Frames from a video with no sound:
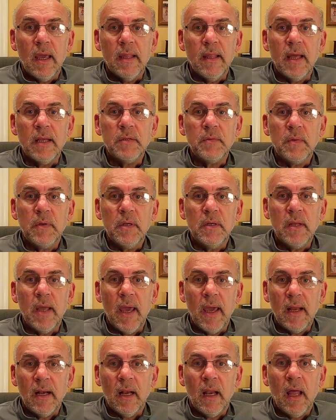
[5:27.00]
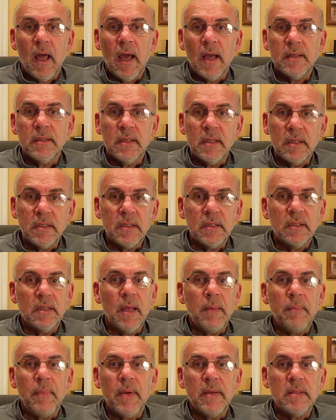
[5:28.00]
And that's where you to analyze, and it's
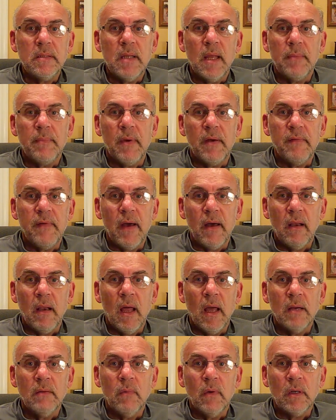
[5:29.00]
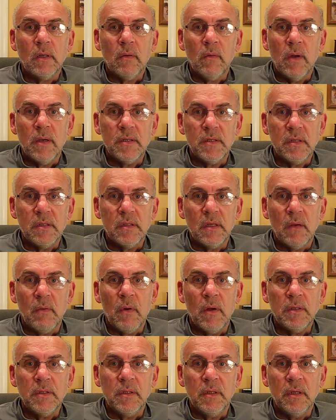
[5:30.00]
step by step. I've outlined what questions I
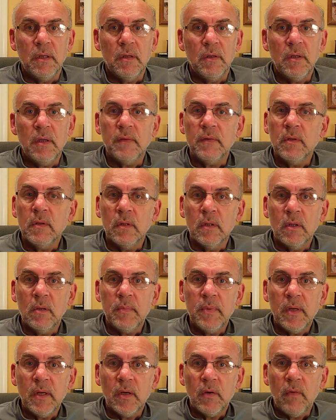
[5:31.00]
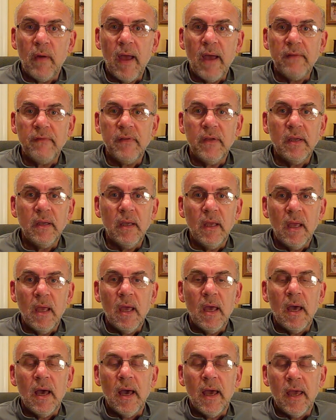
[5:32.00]
want you to do. You have to do a little bit of graphing.
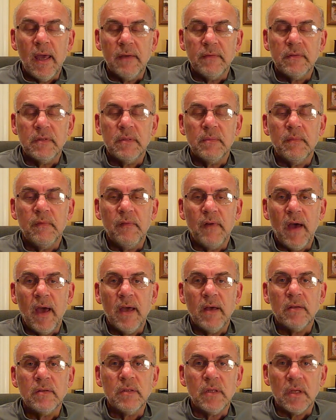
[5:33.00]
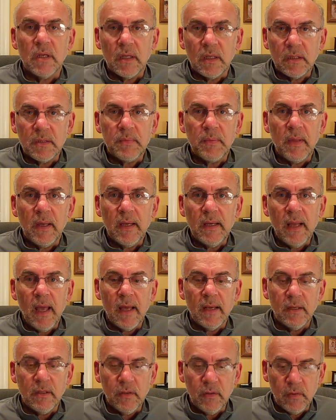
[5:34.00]
I have some files that explain
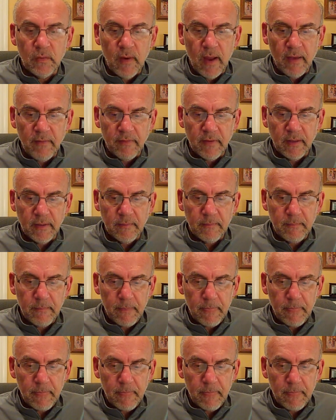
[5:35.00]
how to do graphing.